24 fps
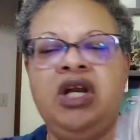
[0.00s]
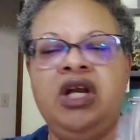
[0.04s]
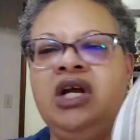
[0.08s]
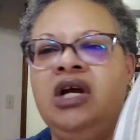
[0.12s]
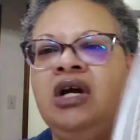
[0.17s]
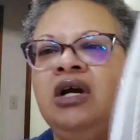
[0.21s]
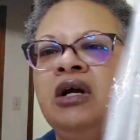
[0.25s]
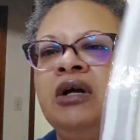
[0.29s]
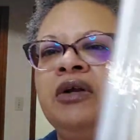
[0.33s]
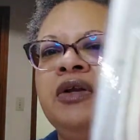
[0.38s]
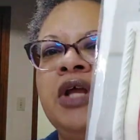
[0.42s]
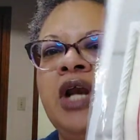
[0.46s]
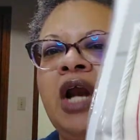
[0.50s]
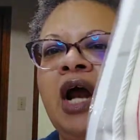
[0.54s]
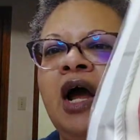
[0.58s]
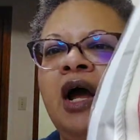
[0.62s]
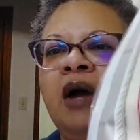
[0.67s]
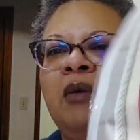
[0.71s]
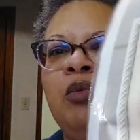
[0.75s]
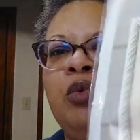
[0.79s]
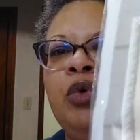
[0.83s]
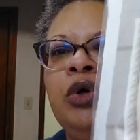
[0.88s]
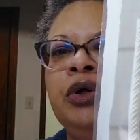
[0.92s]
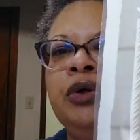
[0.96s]
in here that
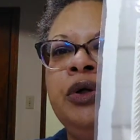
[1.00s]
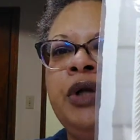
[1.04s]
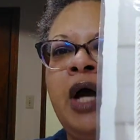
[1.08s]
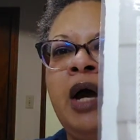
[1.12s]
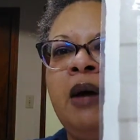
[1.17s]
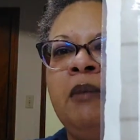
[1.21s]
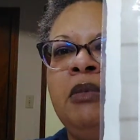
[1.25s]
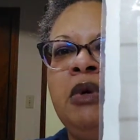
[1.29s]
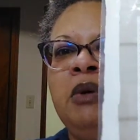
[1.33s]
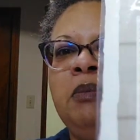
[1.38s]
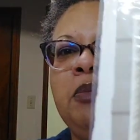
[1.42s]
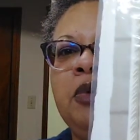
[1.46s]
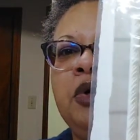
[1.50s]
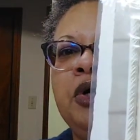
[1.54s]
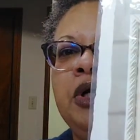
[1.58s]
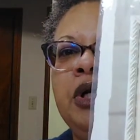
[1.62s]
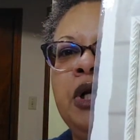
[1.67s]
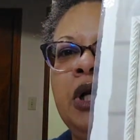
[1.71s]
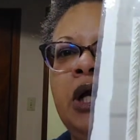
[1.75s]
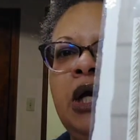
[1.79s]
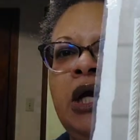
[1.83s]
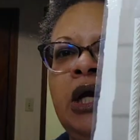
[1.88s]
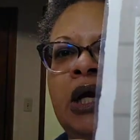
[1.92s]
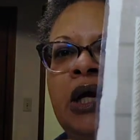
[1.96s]
I will not be
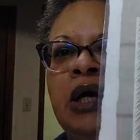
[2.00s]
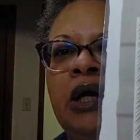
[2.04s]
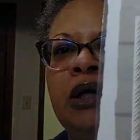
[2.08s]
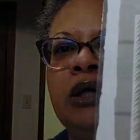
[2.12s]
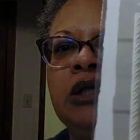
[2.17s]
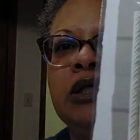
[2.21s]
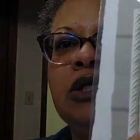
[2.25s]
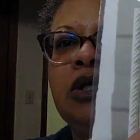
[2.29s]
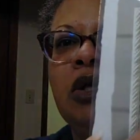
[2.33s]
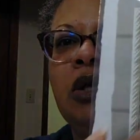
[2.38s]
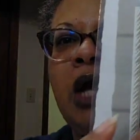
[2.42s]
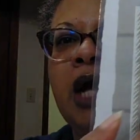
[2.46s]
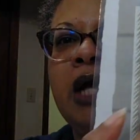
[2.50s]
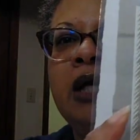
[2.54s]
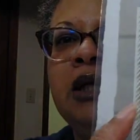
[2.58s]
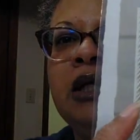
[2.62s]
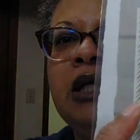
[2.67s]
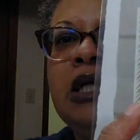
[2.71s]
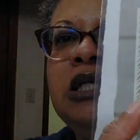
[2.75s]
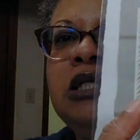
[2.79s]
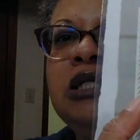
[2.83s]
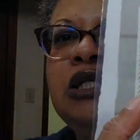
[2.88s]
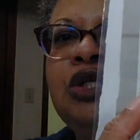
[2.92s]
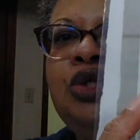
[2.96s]
putting in. So like
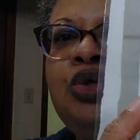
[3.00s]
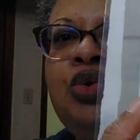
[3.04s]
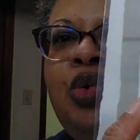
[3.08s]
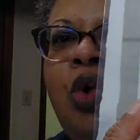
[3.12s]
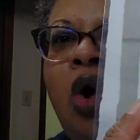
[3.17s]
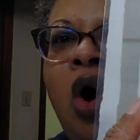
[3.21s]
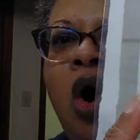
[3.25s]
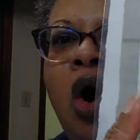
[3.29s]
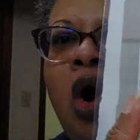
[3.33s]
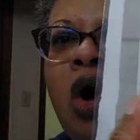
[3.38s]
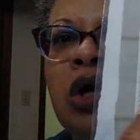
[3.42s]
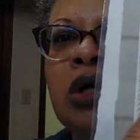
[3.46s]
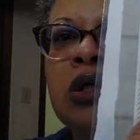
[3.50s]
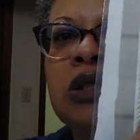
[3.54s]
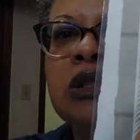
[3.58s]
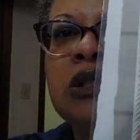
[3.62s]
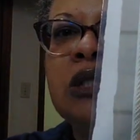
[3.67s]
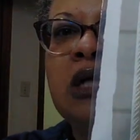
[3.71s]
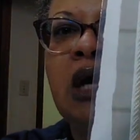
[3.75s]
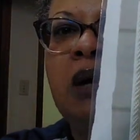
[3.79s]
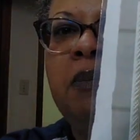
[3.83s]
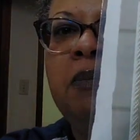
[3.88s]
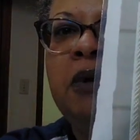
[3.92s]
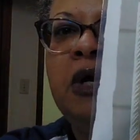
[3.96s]
these two
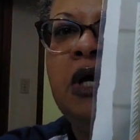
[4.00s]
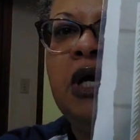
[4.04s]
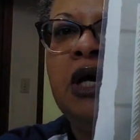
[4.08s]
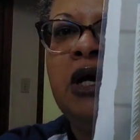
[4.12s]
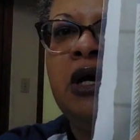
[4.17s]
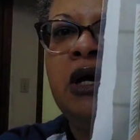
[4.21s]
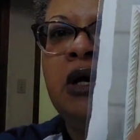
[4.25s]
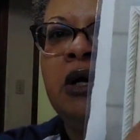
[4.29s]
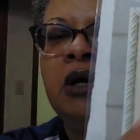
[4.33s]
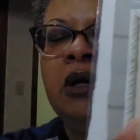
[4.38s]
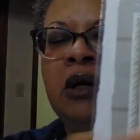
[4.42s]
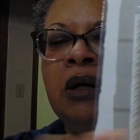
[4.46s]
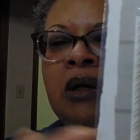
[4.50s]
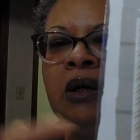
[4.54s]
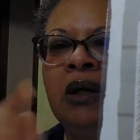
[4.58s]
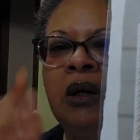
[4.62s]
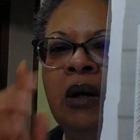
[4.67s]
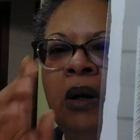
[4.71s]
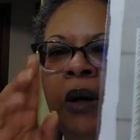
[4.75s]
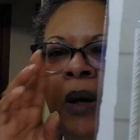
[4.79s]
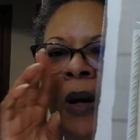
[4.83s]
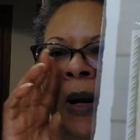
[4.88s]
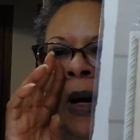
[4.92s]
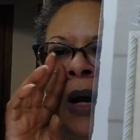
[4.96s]
hearts up here,
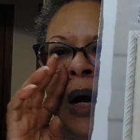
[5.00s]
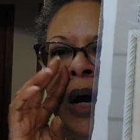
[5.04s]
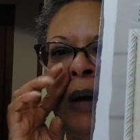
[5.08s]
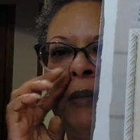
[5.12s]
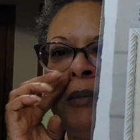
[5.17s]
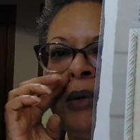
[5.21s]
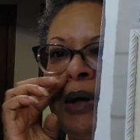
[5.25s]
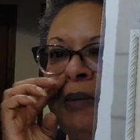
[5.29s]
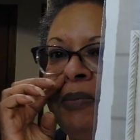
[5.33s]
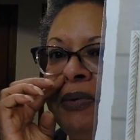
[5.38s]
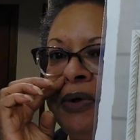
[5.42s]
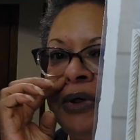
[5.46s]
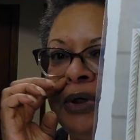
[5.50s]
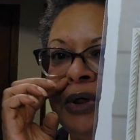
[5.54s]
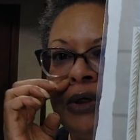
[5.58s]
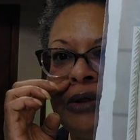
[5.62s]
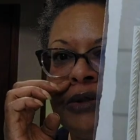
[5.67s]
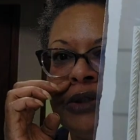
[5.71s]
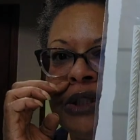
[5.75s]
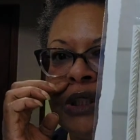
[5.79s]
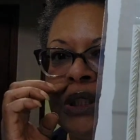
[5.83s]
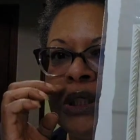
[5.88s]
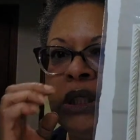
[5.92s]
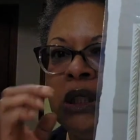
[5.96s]
I'm not putting
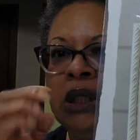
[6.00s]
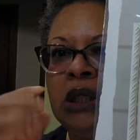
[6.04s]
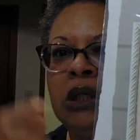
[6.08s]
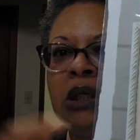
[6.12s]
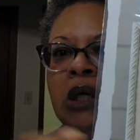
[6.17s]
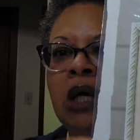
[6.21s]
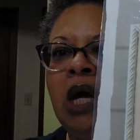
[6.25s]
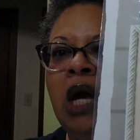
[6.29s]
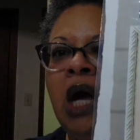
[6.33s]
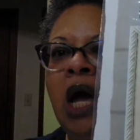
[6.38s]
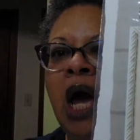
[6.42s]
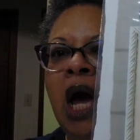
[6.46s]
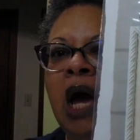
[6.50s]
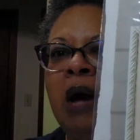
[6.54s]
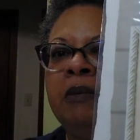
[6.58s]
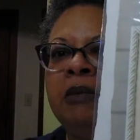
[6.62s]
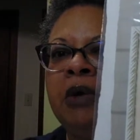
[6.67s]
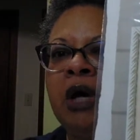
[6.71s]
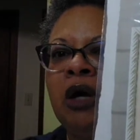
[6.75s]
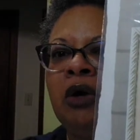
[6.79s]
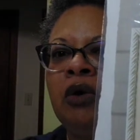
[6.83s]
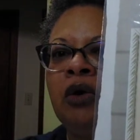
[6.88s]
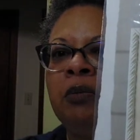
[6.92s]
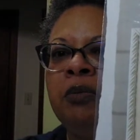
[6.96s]
those in. I'm
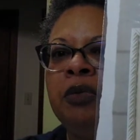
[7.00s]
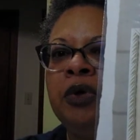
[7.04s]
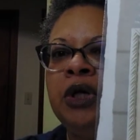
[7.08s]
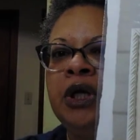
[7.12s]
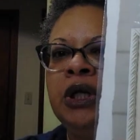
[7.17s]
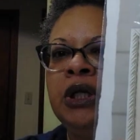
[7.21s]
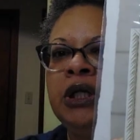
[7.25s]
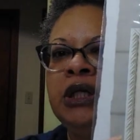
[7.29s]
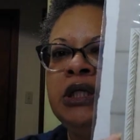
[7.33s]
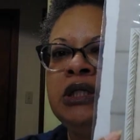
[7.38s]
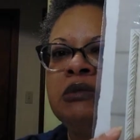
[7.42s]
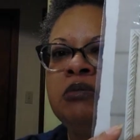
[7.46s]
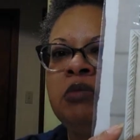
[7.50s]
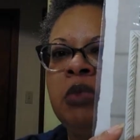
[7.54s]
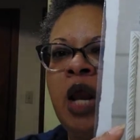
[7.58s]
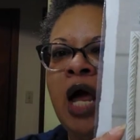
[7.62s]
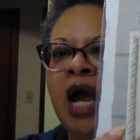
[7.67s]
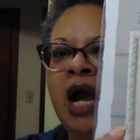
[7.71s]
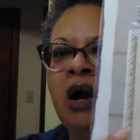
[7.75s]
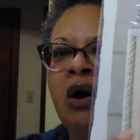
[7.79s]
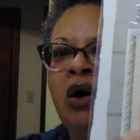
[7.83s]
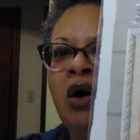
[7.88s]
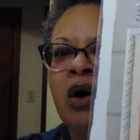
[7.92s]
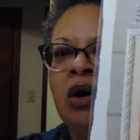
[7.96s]
not going to put in these
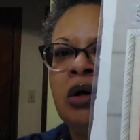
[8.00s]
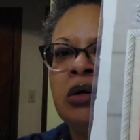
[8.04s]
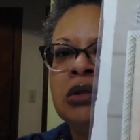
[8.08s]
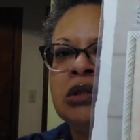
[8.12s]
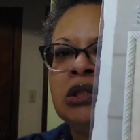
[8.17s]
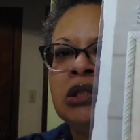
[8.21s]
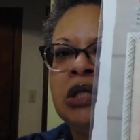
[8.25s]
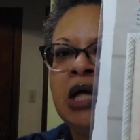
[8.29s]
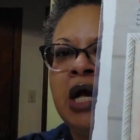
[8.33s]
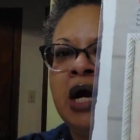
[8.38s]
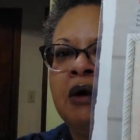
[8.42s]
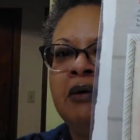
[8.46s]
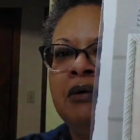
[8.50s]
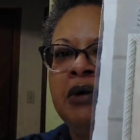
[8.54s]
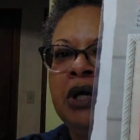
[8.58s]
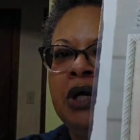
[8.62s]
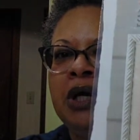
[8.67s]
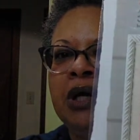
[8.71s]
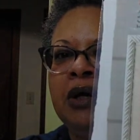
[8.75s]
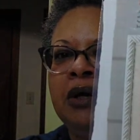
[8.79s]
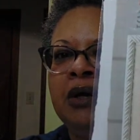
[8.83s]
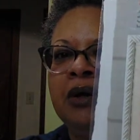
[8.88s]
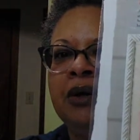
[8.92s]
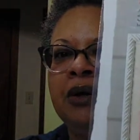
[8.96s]
black hearts down
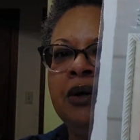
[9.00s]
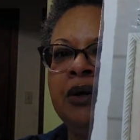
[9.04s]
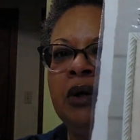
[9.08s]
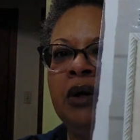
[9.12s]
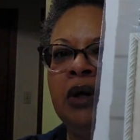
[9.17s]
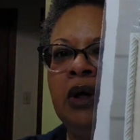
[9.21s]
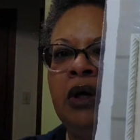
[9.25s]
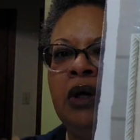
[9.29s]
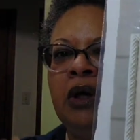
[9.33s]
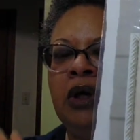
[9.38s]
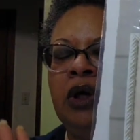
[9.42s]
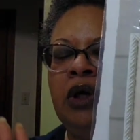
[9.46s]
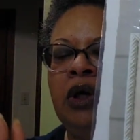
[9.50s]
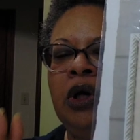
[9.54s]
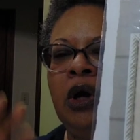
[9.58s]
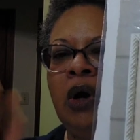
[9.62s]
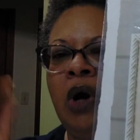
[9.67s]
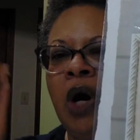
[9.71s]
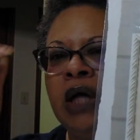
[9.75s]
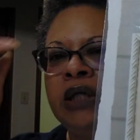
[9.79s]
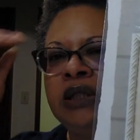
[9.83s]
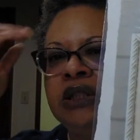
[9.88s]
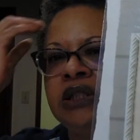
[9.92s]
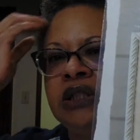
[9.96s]
here. You know,
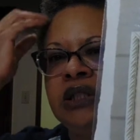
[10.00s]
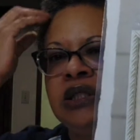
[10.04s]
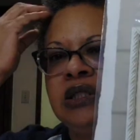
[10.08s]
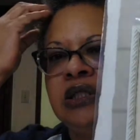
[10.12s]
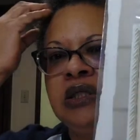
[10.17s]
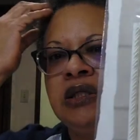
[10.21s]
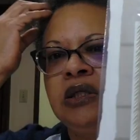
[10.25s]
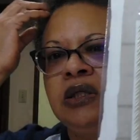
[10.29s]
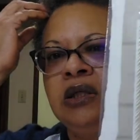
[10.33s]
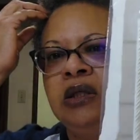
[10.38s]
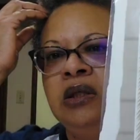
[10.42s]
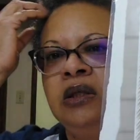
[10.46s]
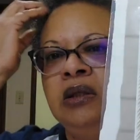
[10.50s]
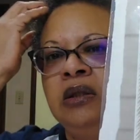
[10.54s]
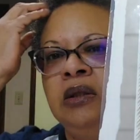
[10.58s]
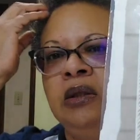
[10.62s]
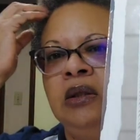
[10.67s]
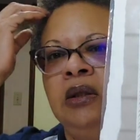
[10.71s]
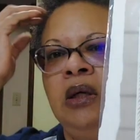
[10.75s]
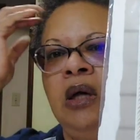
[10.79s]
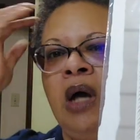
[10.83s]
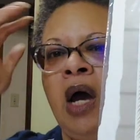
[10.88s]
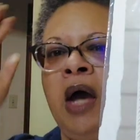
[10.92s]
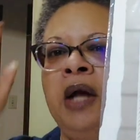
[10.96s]
I just,
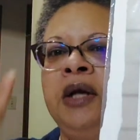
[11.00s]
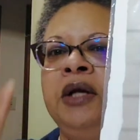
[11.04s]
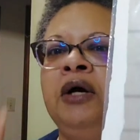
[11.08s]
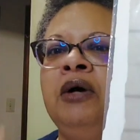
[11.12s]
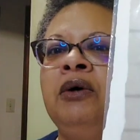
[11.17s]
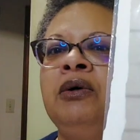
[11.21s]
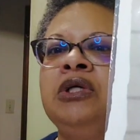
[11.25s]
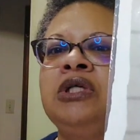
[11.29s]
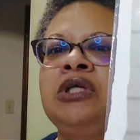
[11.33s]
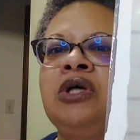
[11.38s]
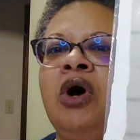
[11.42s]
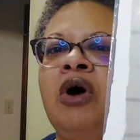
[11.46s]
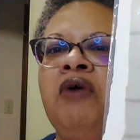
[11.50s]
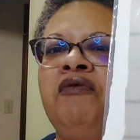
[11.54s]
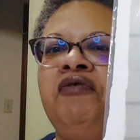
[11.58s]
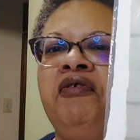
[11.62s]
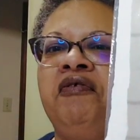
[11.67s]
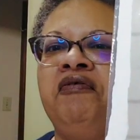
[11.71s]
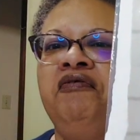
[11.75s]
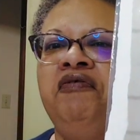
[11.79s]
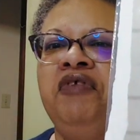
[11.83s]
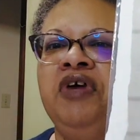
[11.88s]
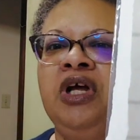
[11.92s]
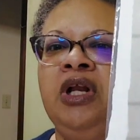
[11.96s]
I know it's all
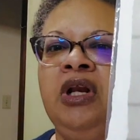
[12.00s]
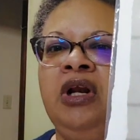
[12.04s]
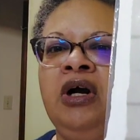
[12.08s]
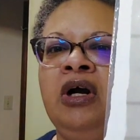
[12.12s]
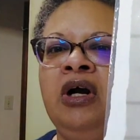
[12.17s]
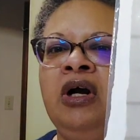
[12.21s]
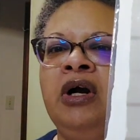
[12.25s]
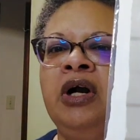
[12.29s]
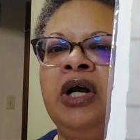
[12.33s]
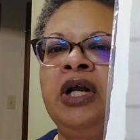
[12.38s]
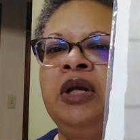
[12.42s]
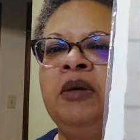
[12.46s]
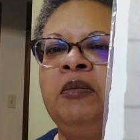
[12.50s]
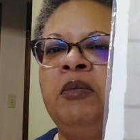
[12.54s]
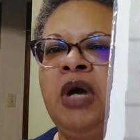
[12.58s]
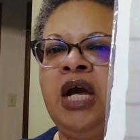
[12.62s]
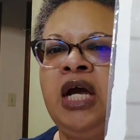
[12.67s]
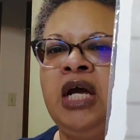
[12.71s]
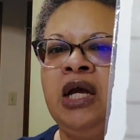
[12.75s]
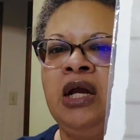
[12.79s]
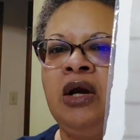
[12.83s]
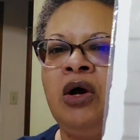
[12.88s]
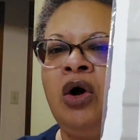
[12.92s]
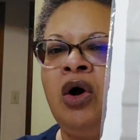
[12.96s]
for filler and to
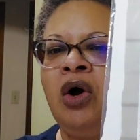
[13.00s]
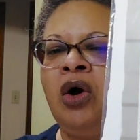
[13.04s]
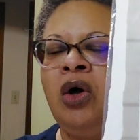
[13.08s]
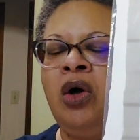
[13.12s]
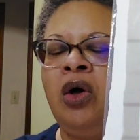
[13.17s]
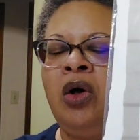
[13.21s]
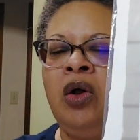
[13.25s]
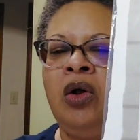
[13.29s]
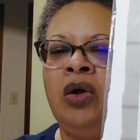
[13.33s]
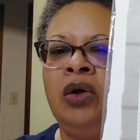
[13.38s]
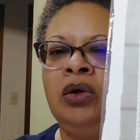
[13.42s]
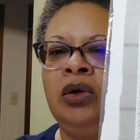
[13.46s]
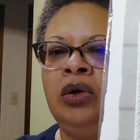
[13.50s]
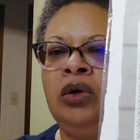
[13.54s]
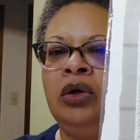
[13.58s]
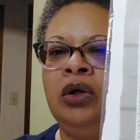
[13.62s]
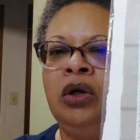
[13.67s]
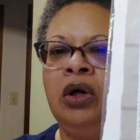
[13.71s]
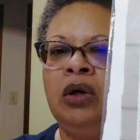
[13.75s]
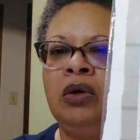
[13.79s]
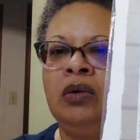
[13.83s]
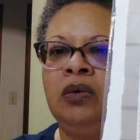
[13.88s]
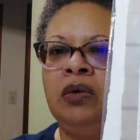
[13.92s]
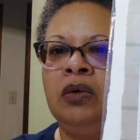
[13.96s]
make it all, you
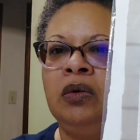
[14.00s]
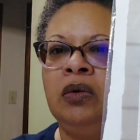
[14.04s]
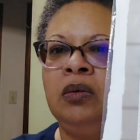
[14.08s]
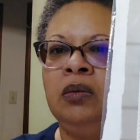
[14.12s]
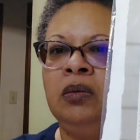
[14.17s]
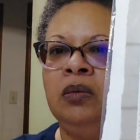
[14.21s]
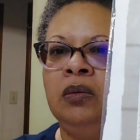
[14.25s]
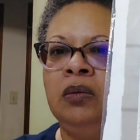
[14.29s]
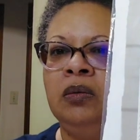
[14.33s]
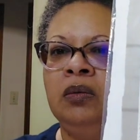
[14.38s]
know,